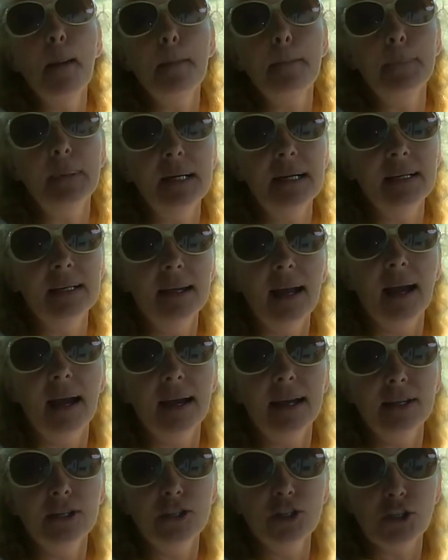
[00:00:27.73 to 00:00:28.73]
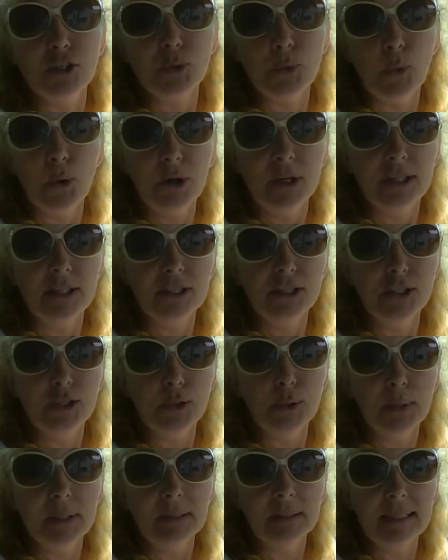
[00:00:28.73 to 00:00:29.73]
but I just wanted
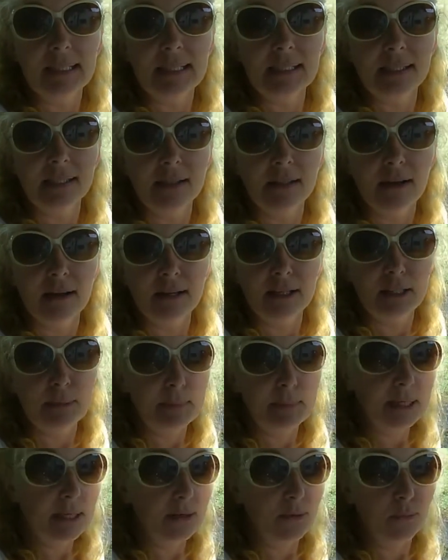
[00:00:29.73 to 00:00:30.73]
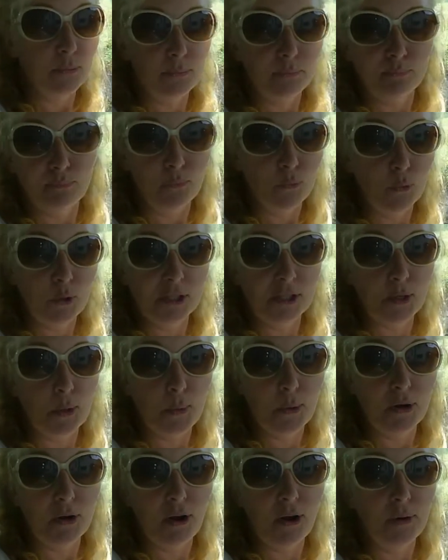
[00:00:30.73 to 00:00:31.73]
to at least document what's
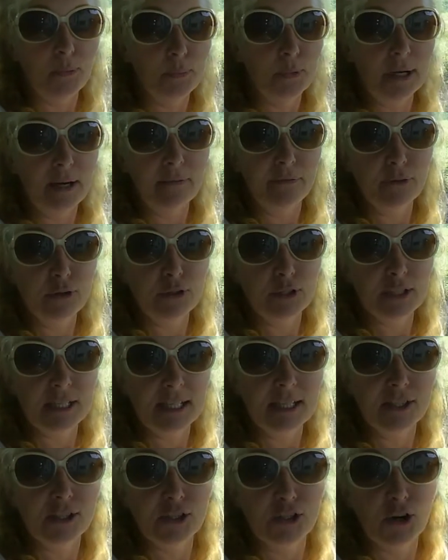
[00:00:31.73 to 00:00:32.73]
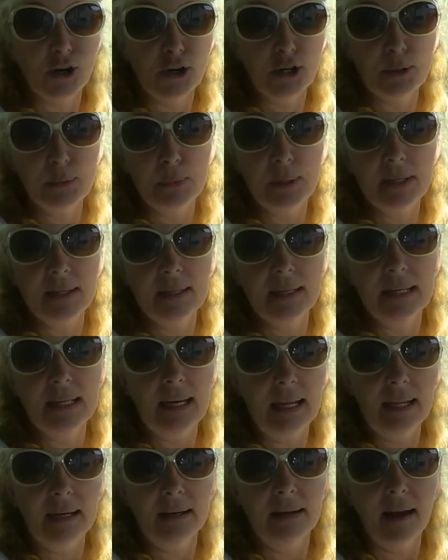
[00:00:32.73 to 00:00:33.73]
going on when I first get started with it,
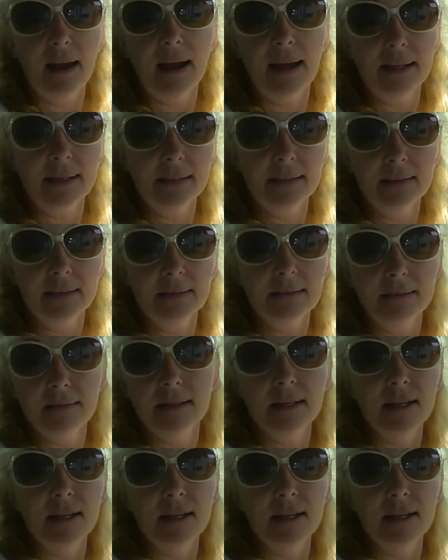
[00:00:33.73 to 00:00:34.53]
and I can